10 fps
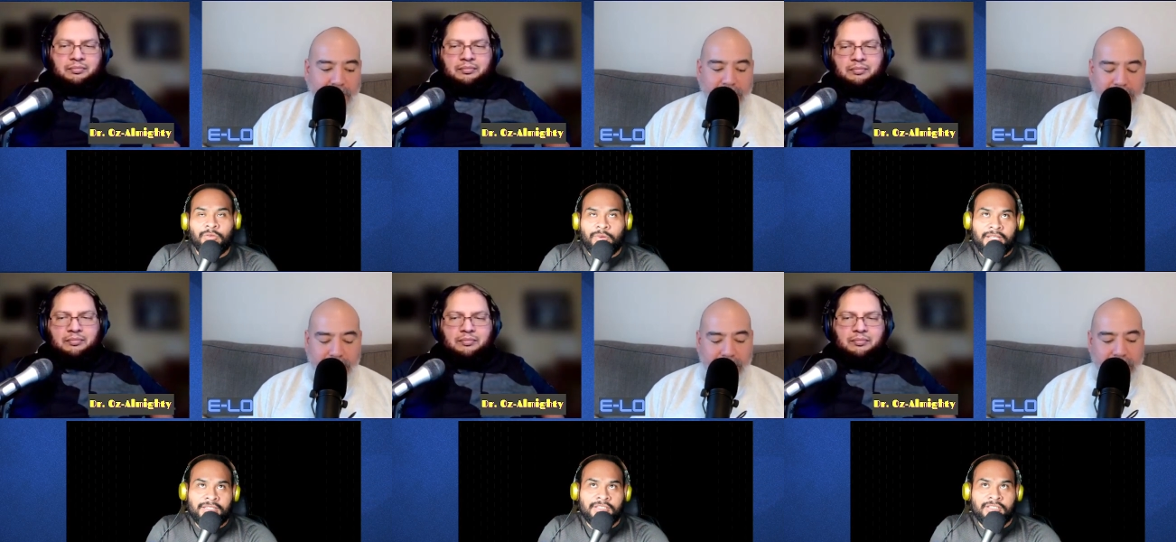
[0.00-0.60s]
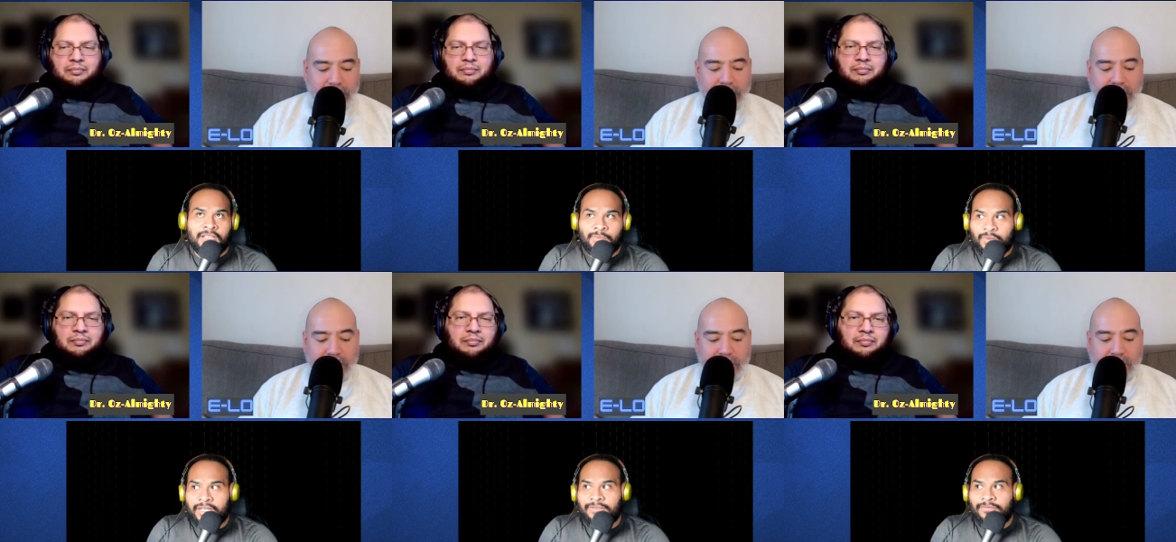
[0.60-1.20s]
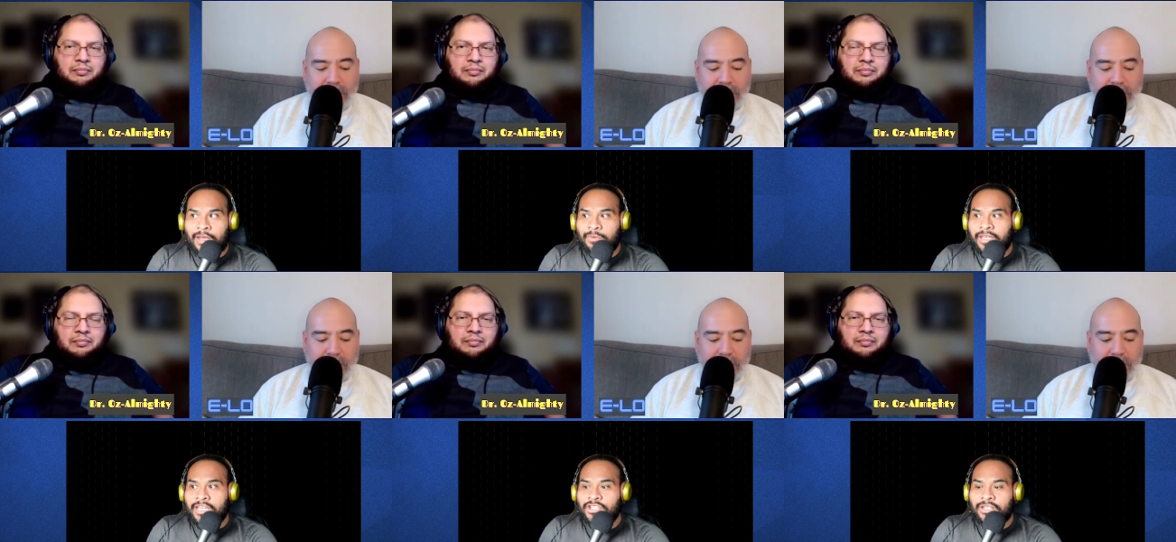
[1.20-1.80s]
Speaker 1: When it's just complete
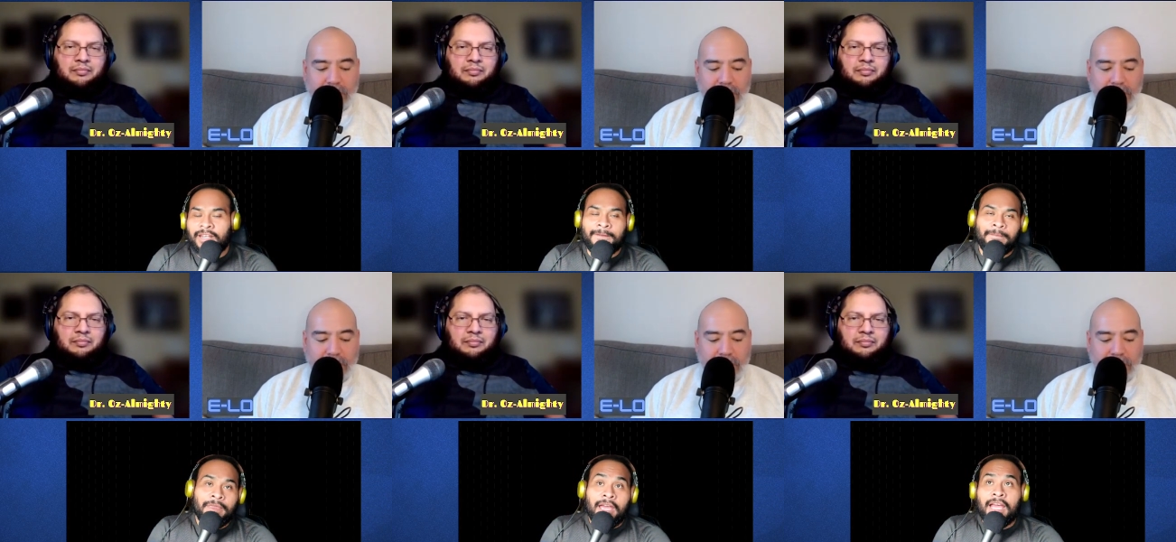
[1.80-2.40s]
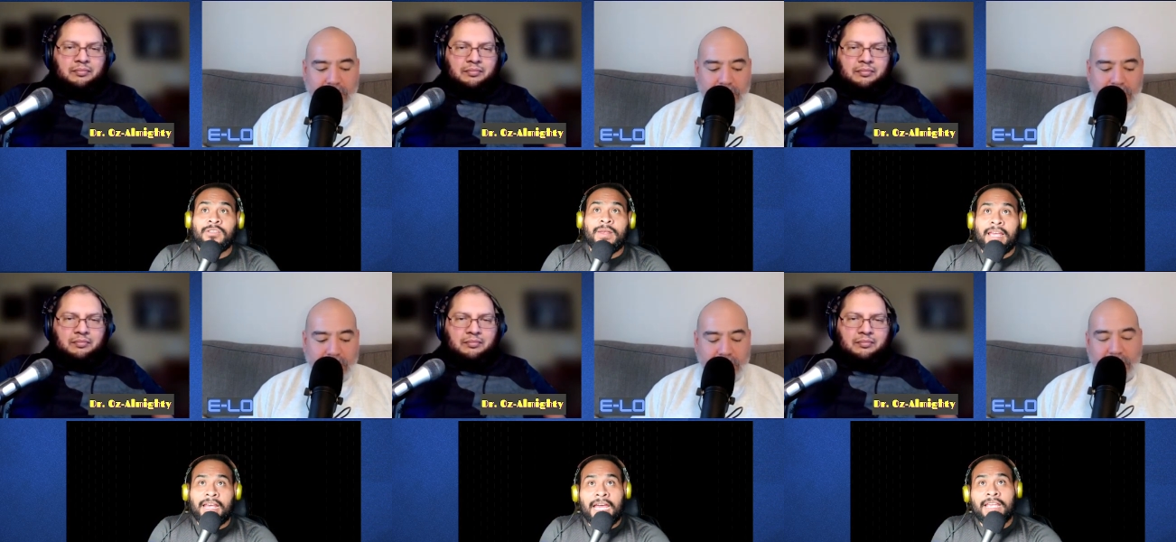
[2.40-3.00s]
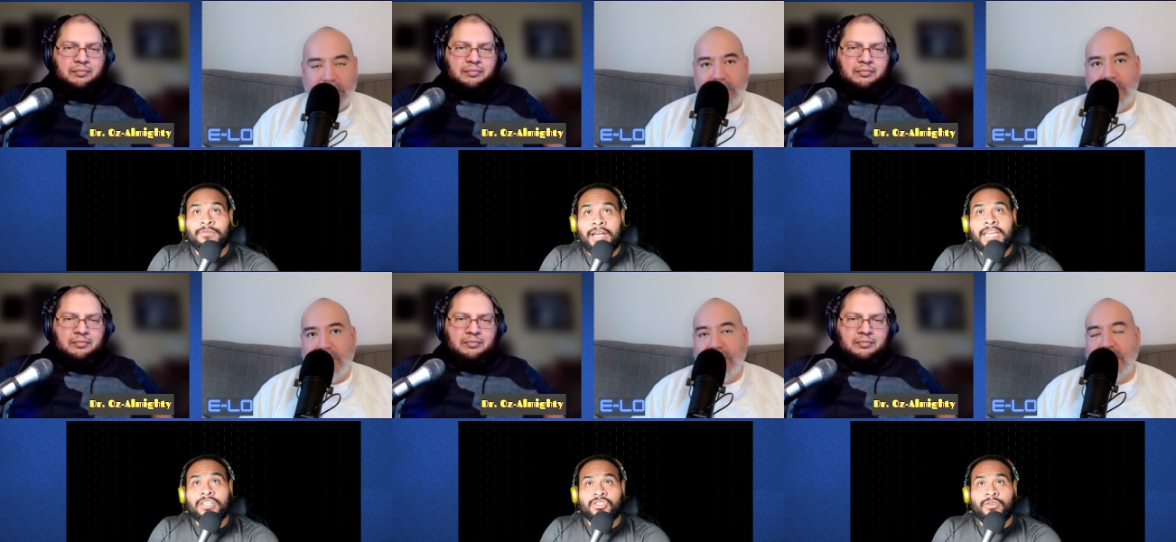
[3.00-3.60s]
fabrication, and that's why I, I, I
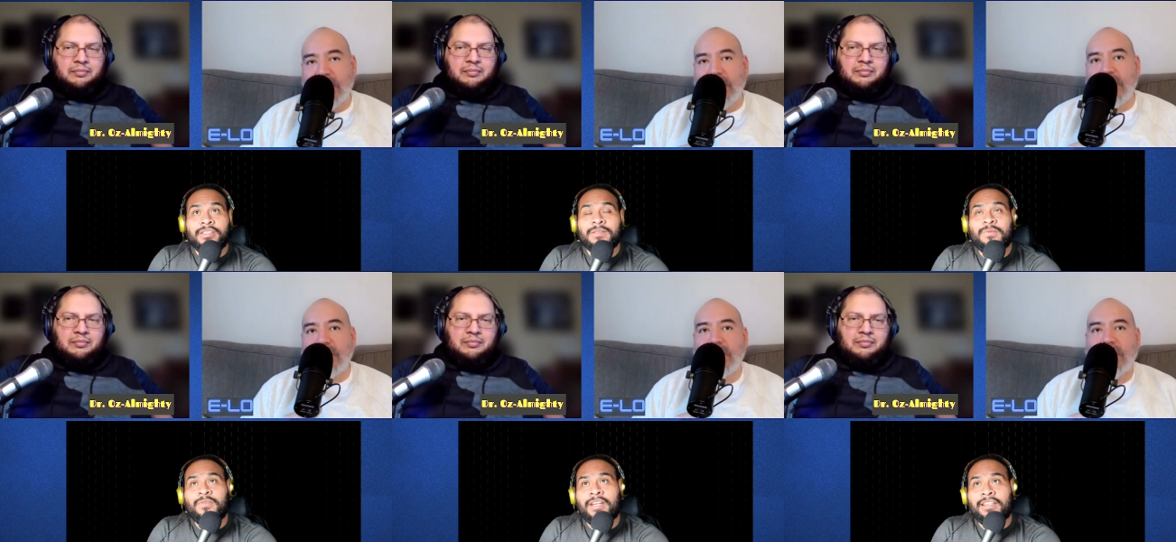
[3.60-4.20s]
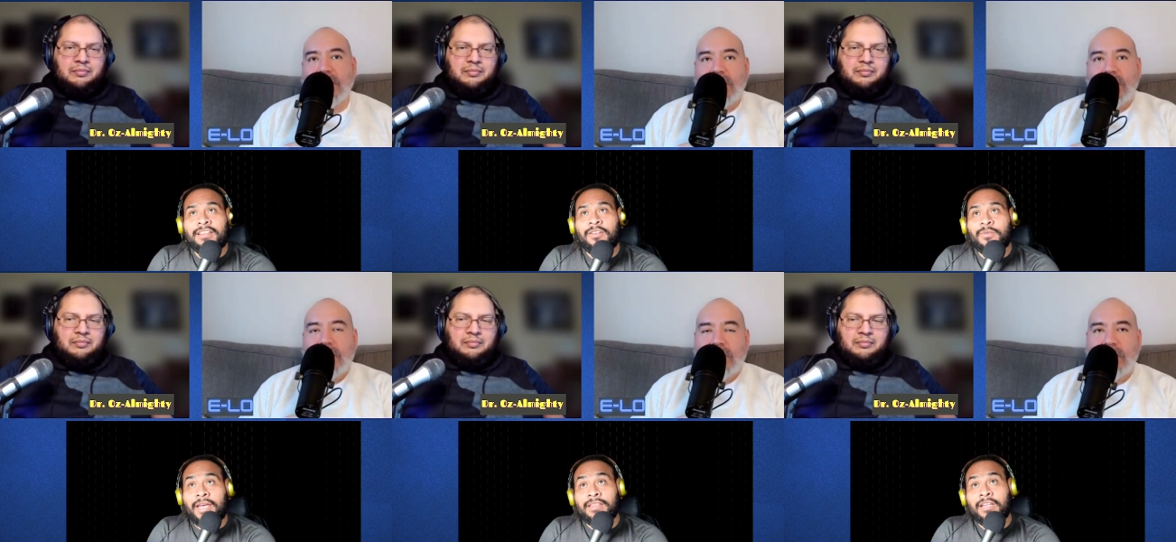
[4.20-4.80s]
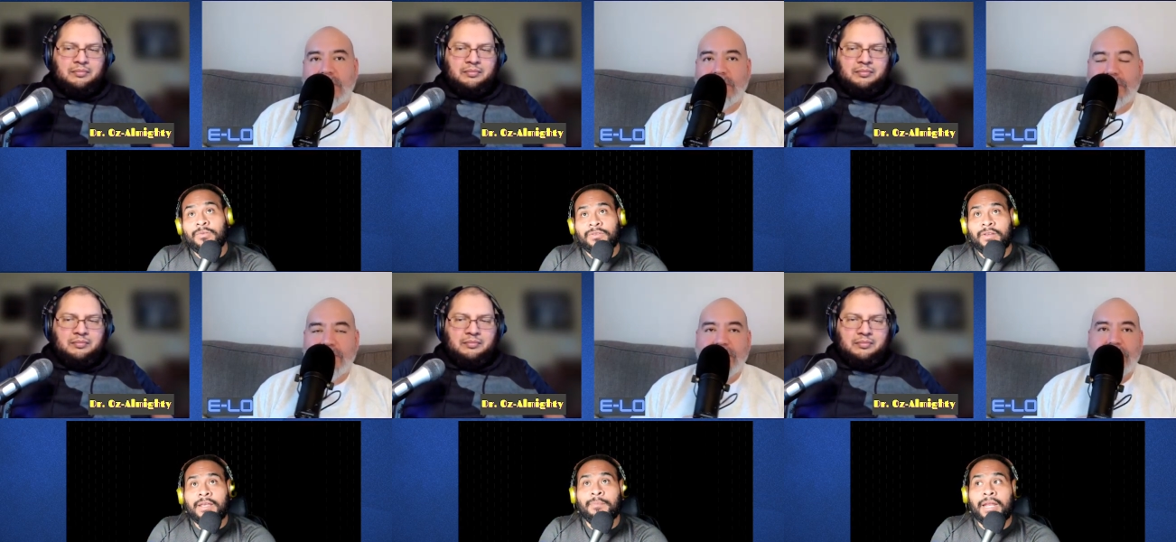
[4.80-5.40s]
enjoyed this movie, and I thought, it, I thought it was
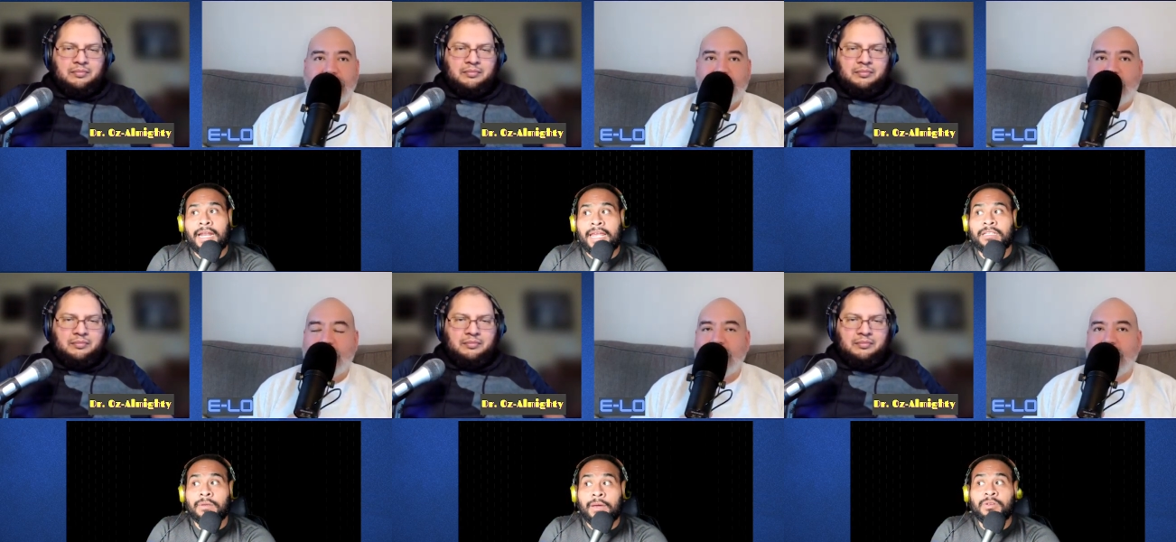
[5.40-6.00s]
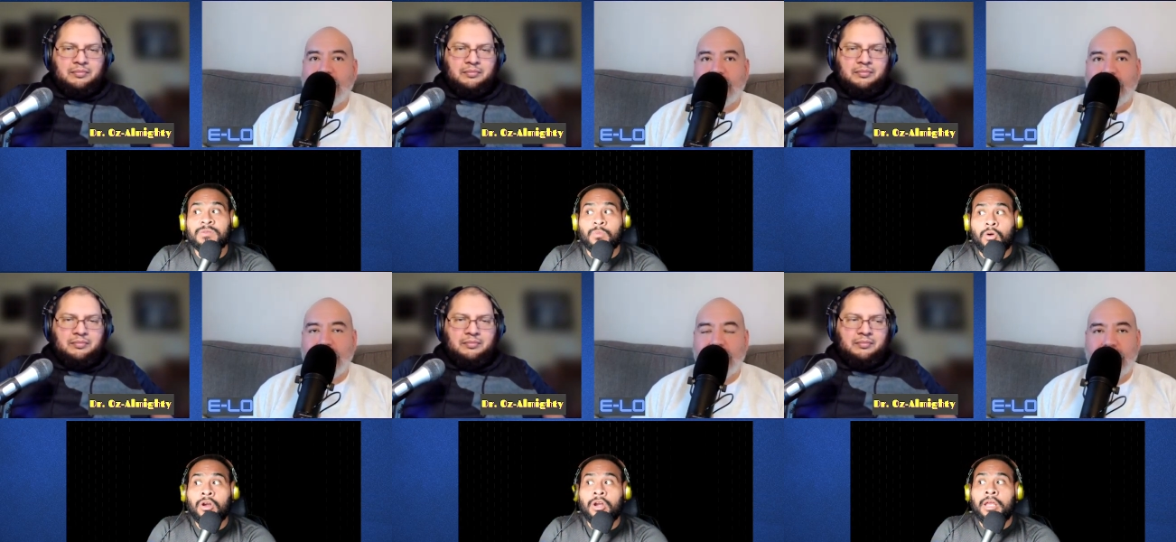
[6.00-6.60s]
funny, but I liked it was more